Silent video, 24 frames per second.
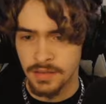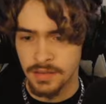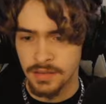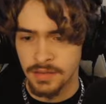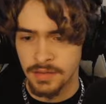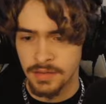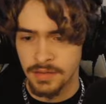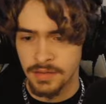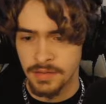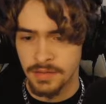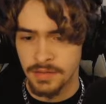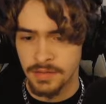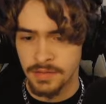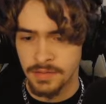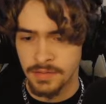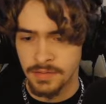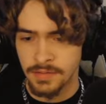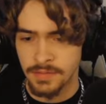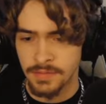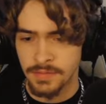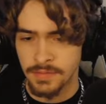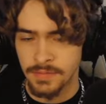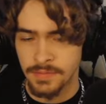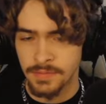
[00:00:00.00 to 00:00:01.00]

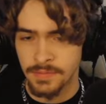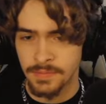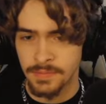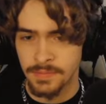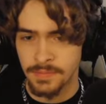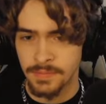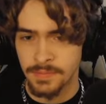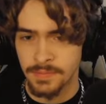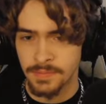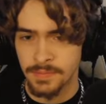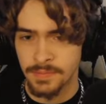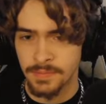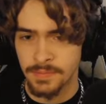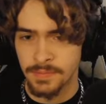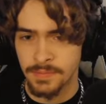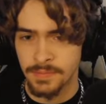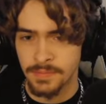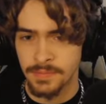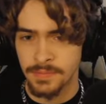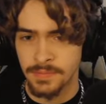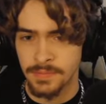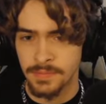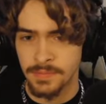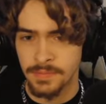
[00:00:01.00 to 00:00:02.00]

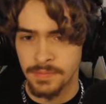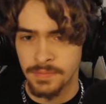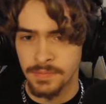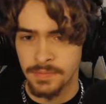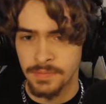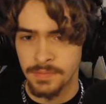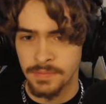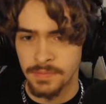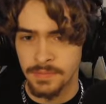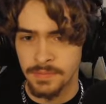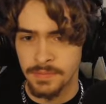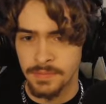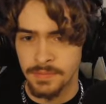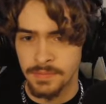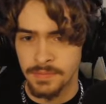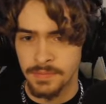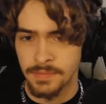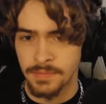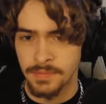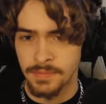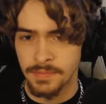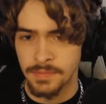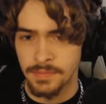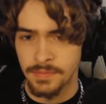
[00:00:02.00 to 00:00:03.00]

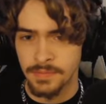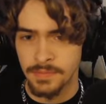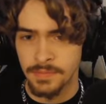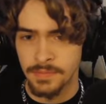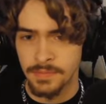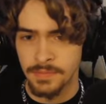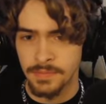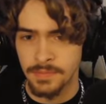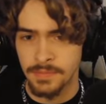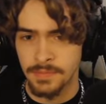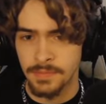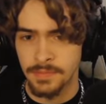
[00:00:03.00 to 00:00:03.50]
No words are spoken by the person on screen.